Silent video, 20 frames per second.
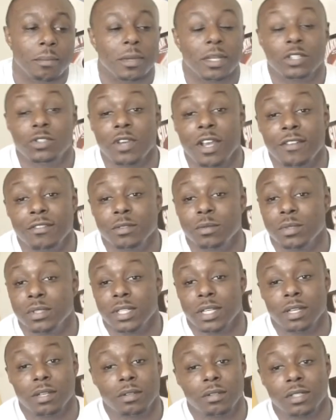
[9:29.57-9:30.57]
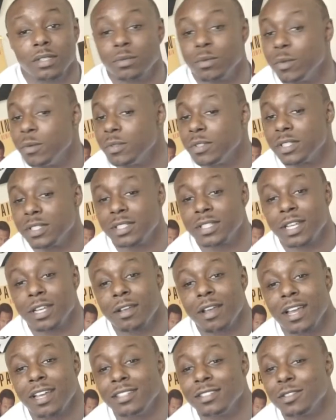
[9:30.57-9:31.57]
Man, Travis went to Elkins. We went to the same
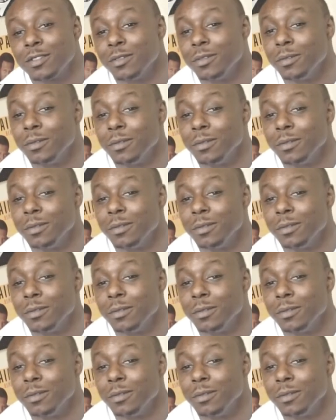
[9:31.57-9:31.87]
high school.